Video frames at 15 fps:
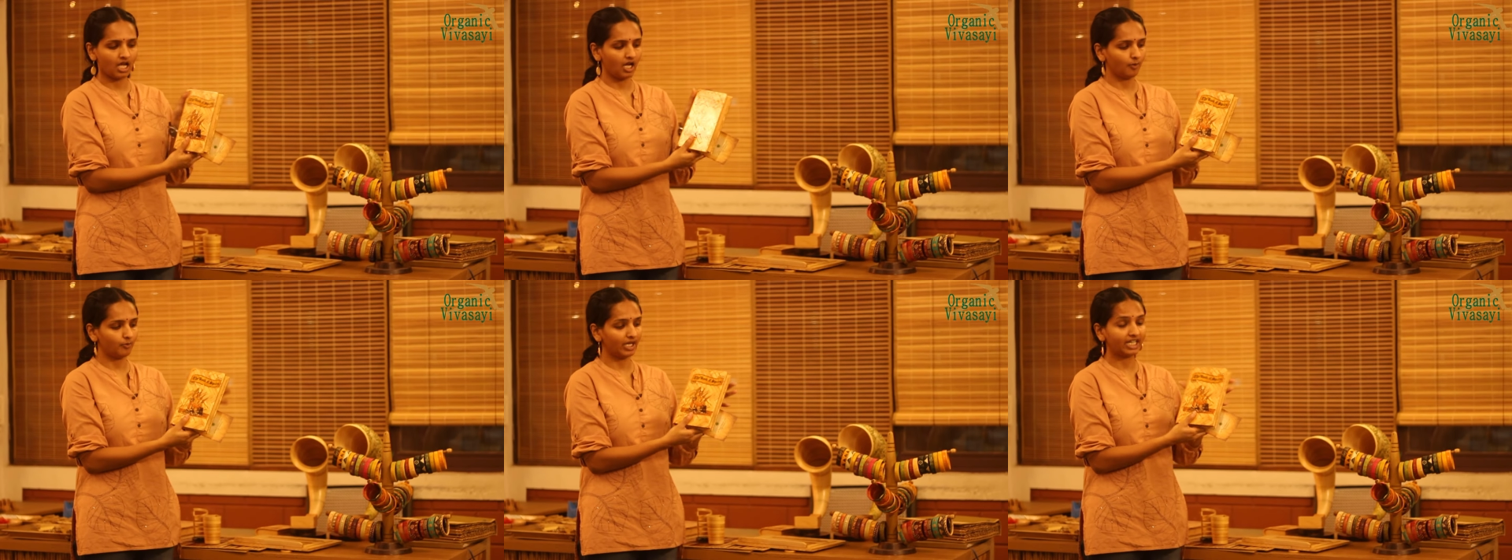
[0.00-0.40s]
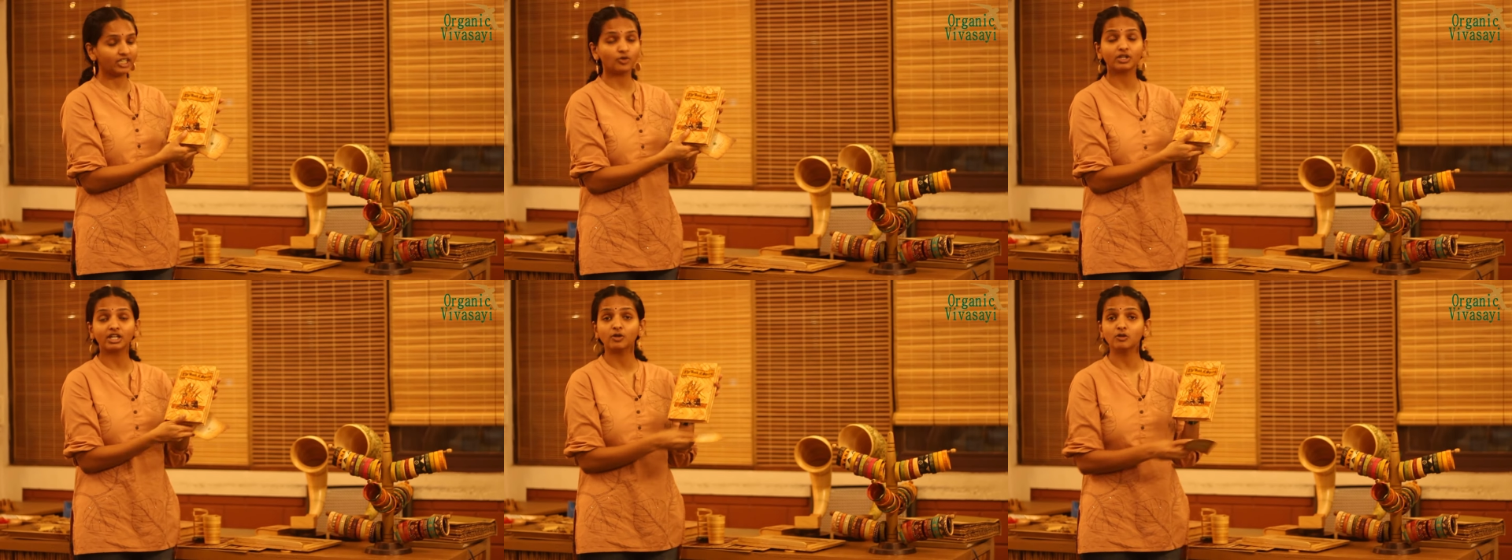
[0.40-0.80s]
where
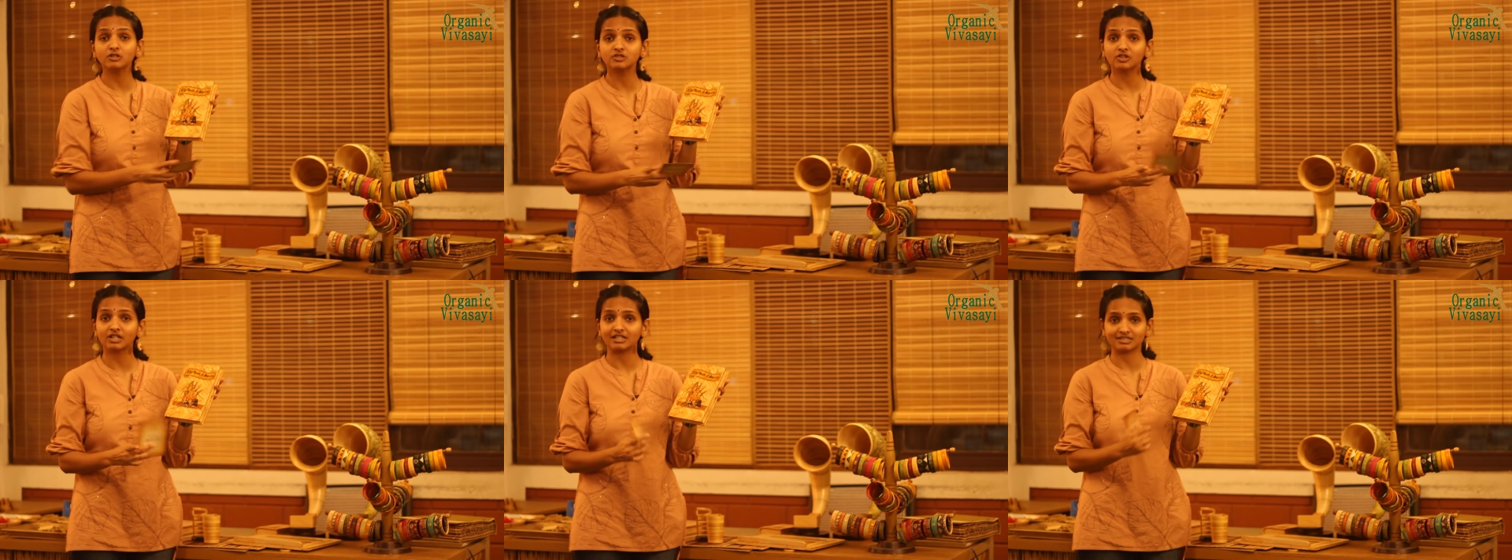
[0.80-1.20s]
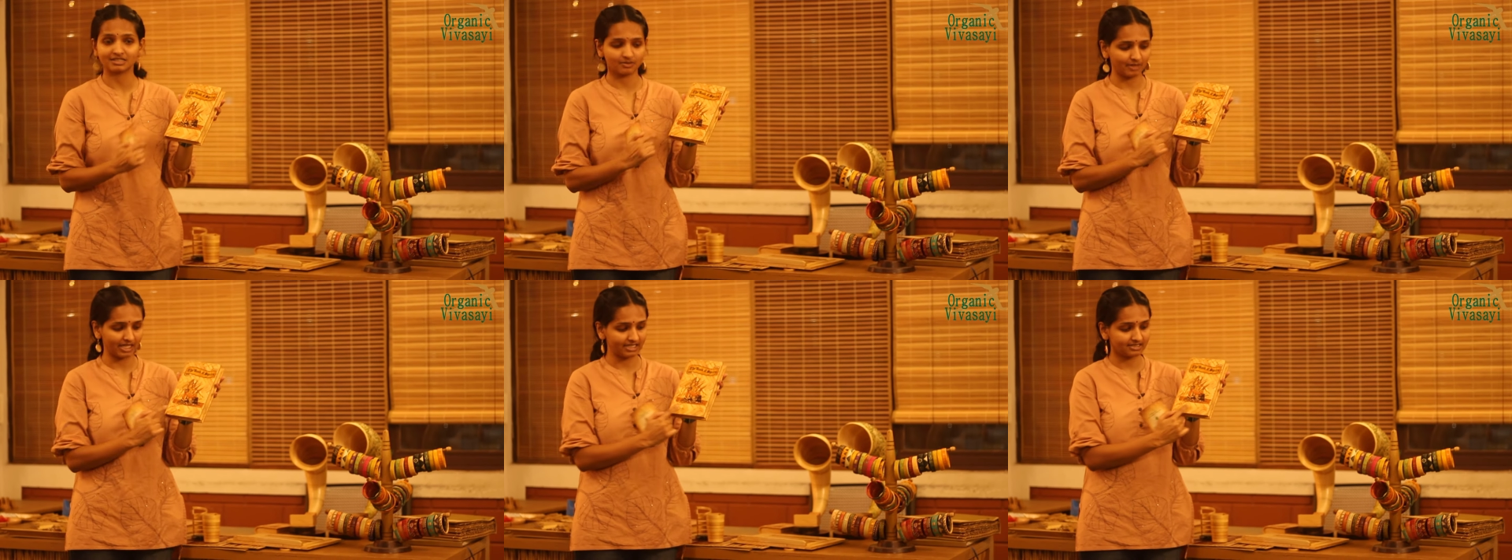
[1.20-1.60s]
you can also
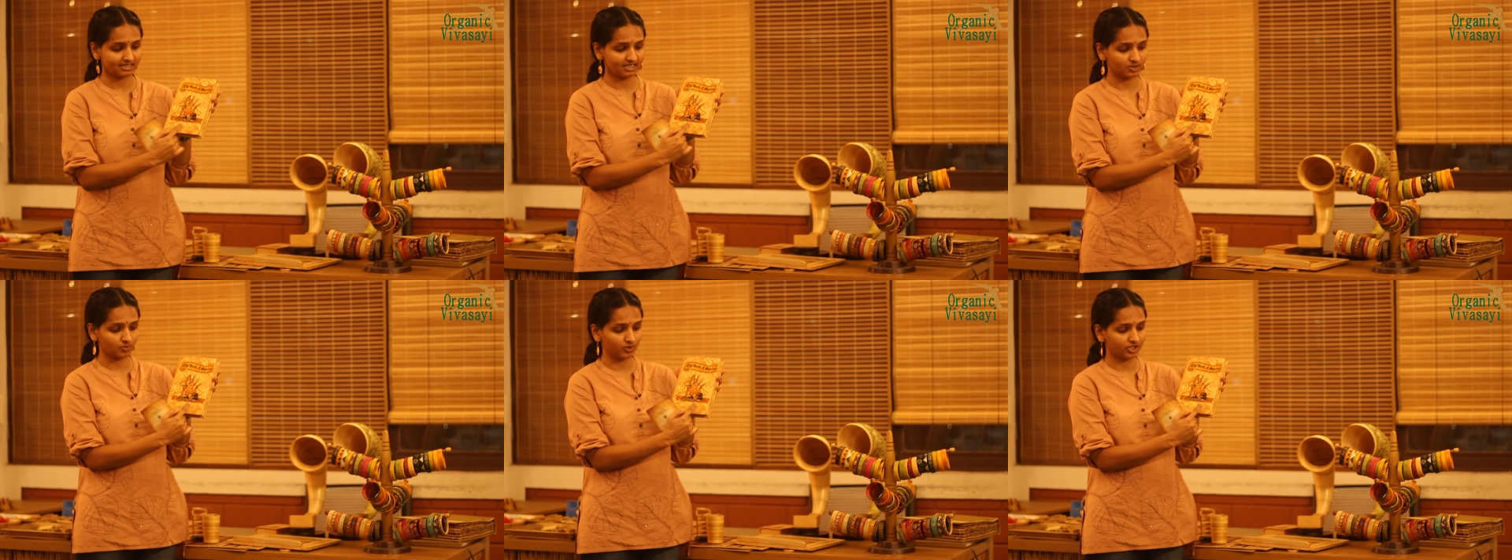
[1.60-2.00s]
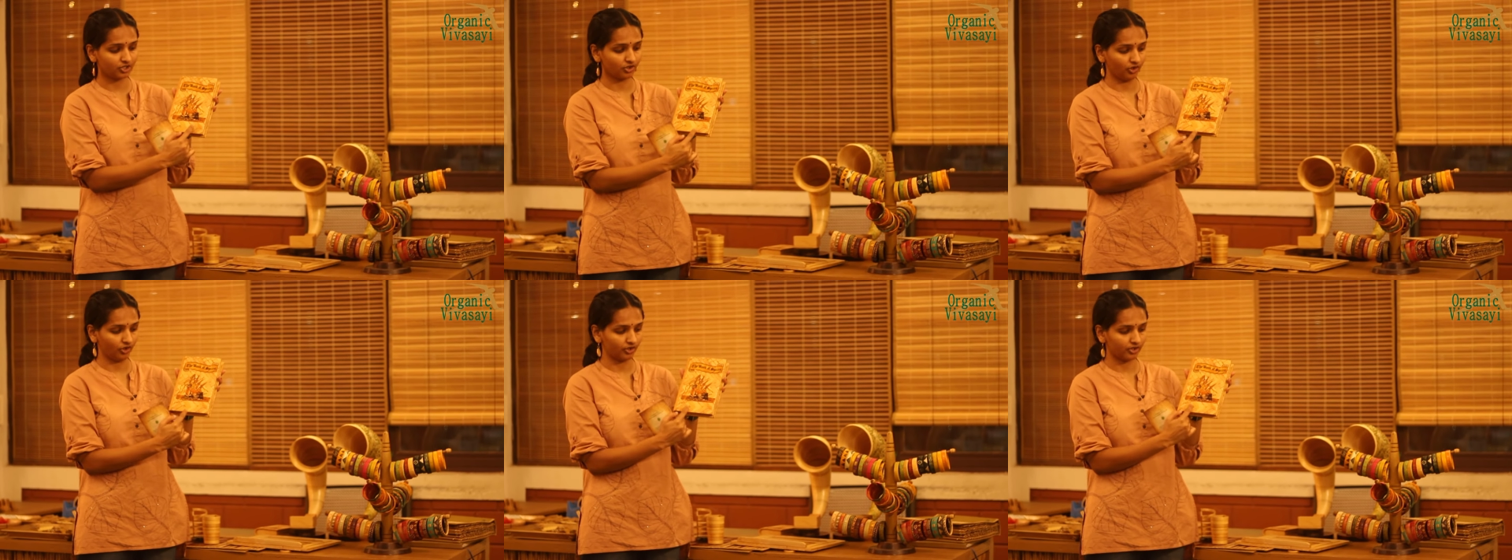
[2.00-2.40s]
customize it with
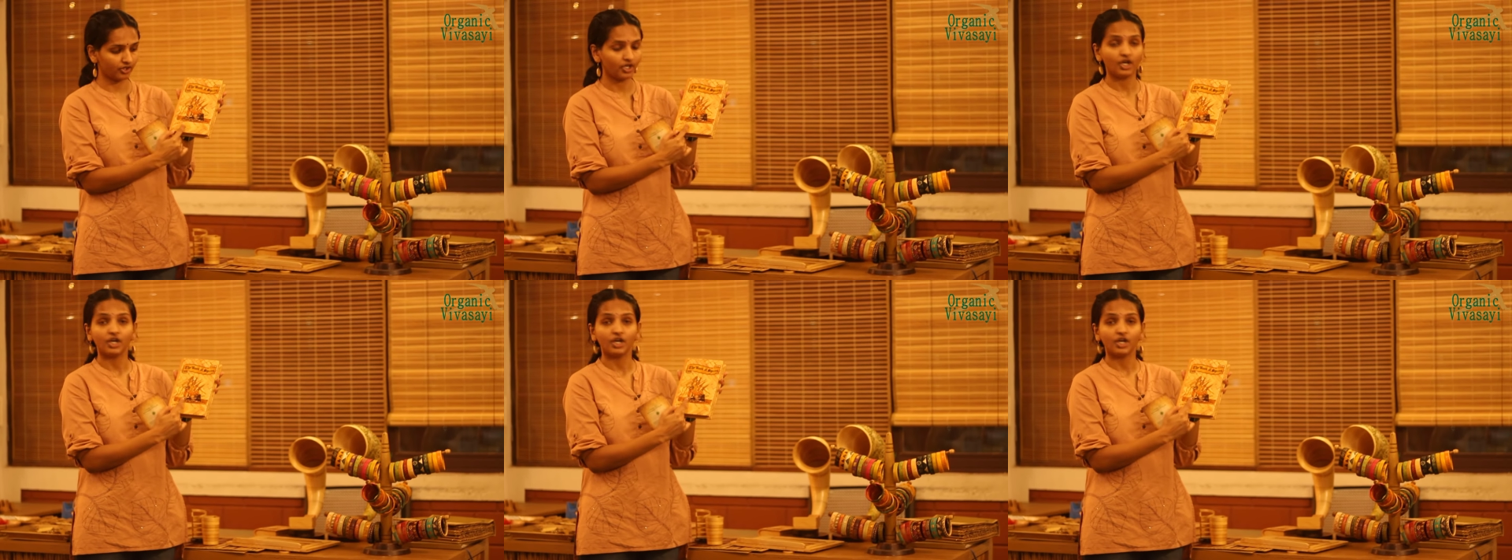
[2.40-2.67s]
your